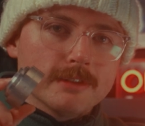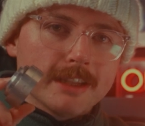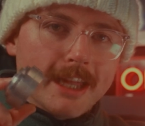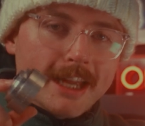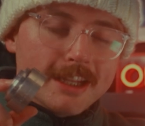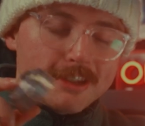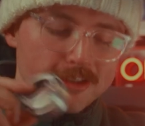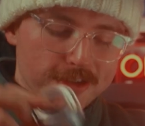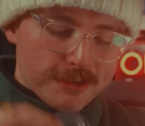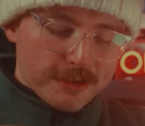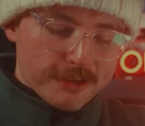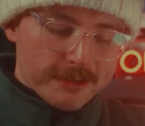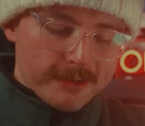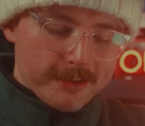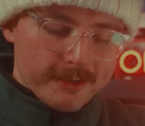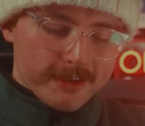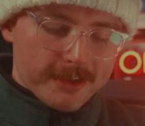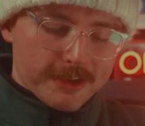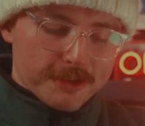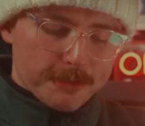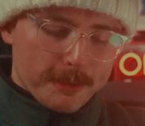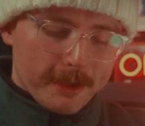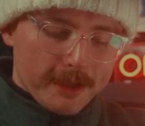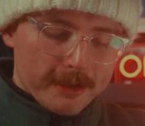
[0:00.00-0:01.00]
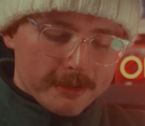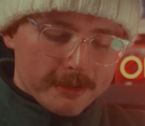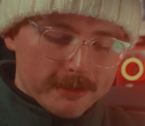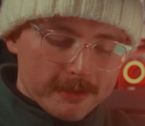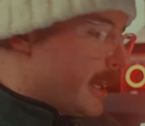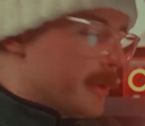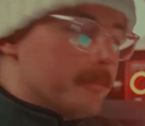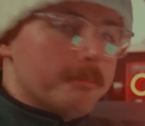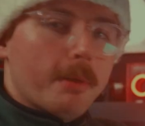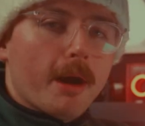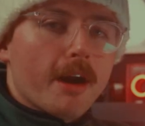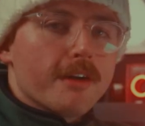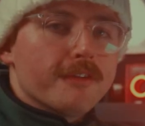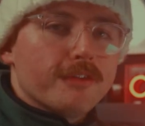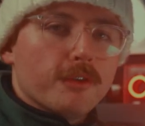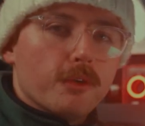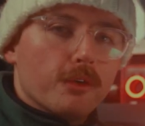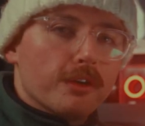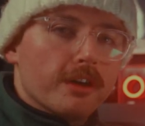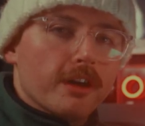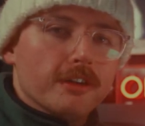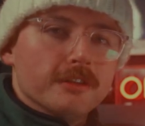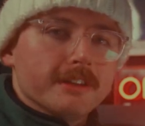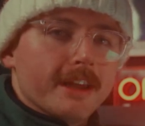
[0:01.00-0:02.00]
lens hood as well. In part
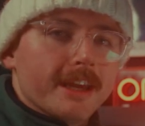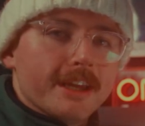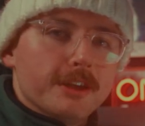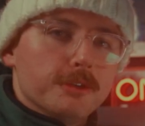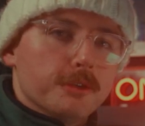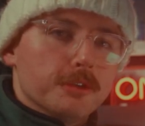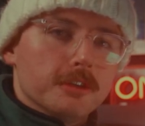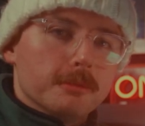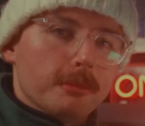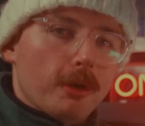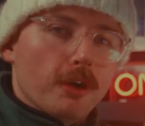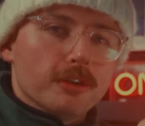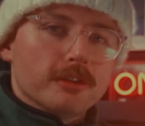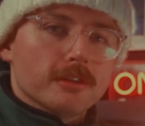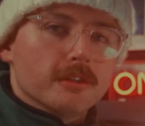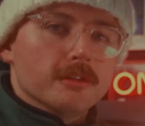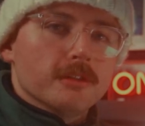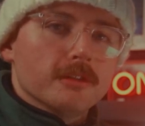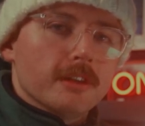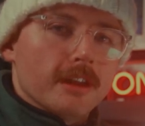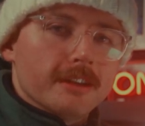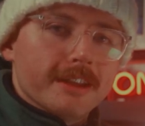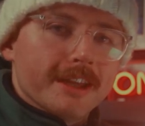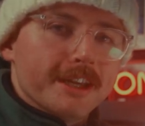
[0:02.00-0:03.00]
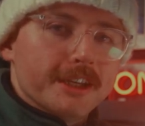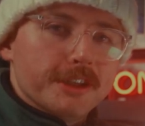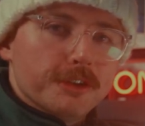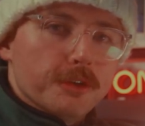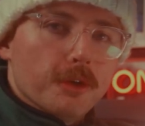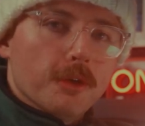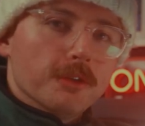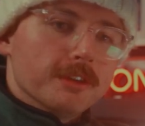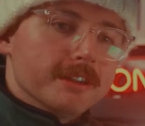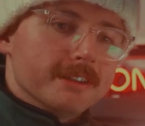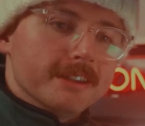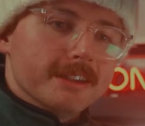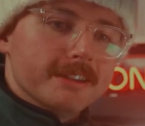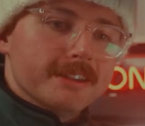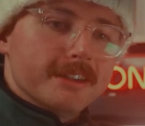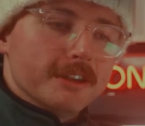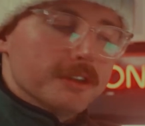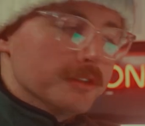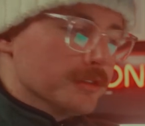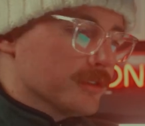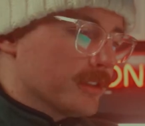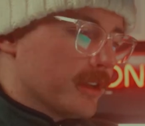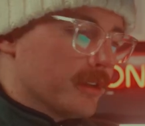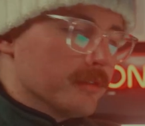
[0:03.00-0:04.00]
4, I'll let you know the model, I'll let you know all the
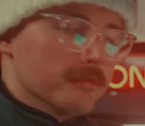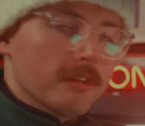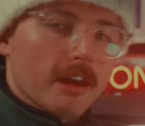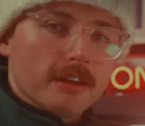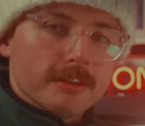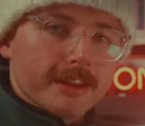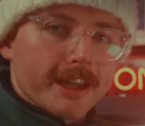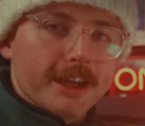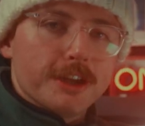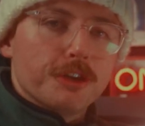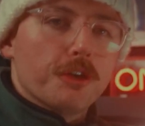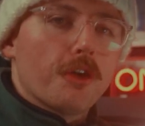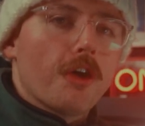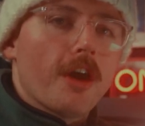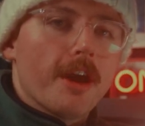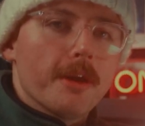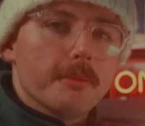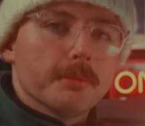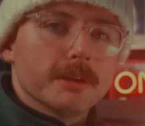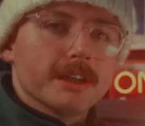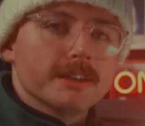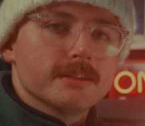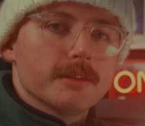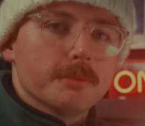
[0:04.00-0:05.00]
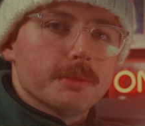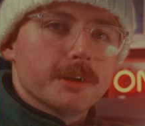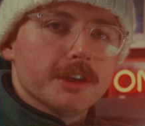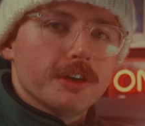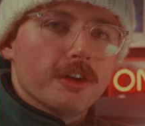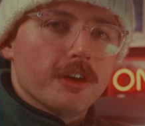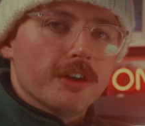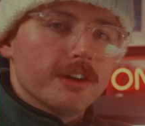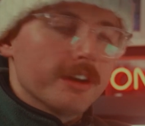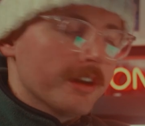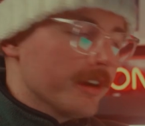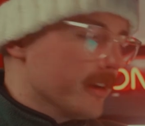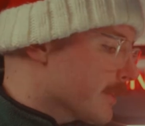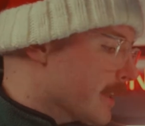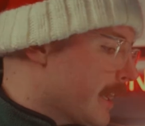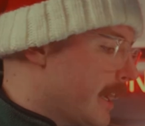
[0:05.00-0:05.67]
details, I'll let you know how to place a pre-order,